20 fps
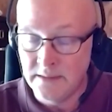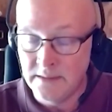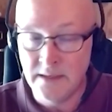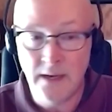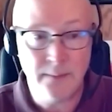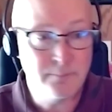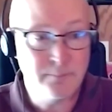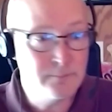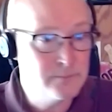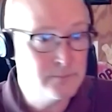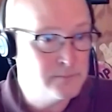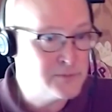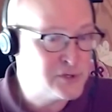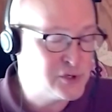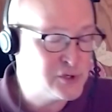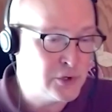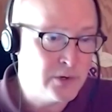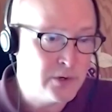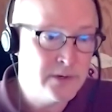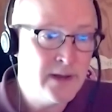yep,
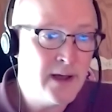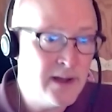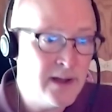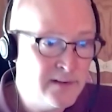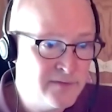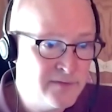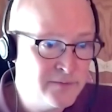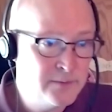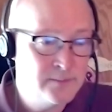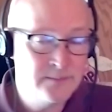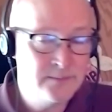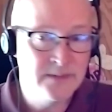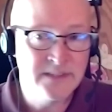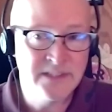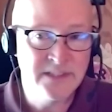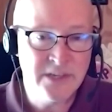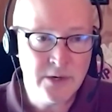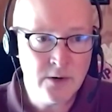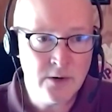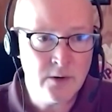sure enough,
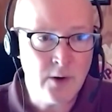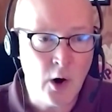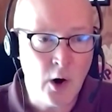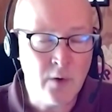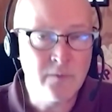deer